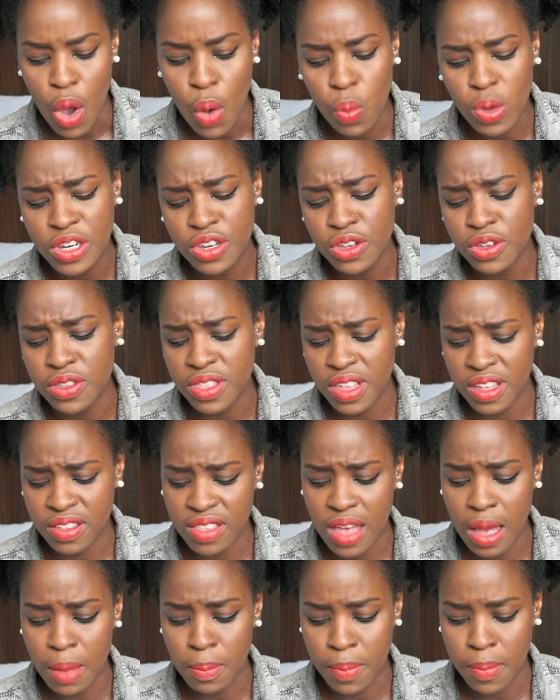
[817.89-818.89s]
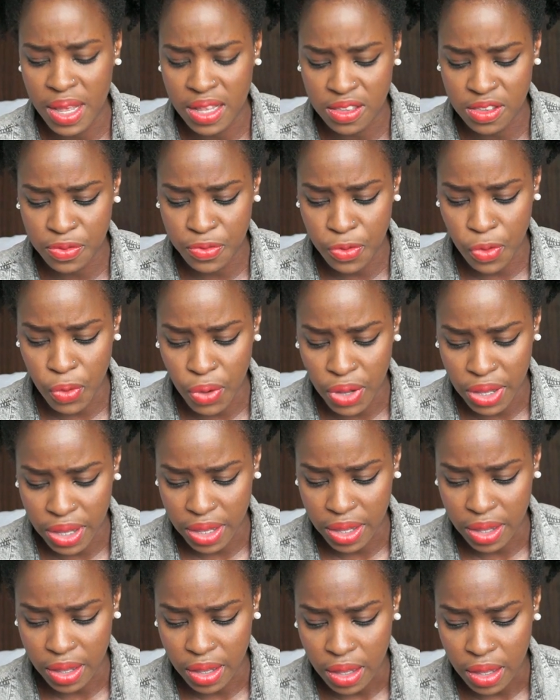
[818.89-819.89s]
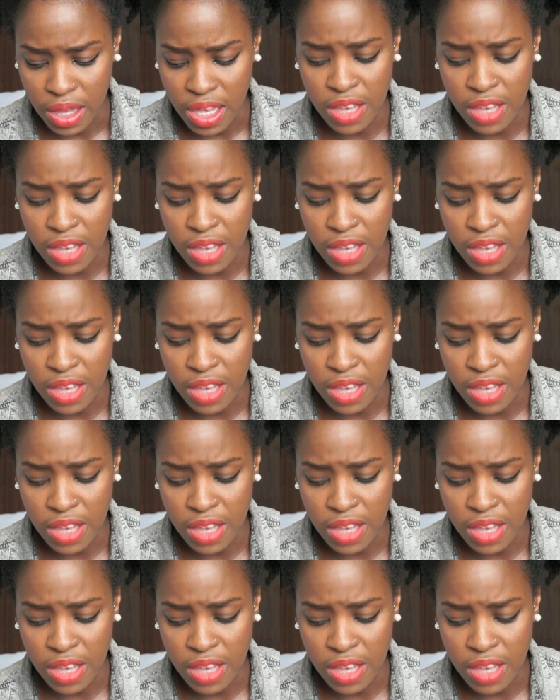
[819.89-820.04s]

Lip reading: What do you think that meant for her?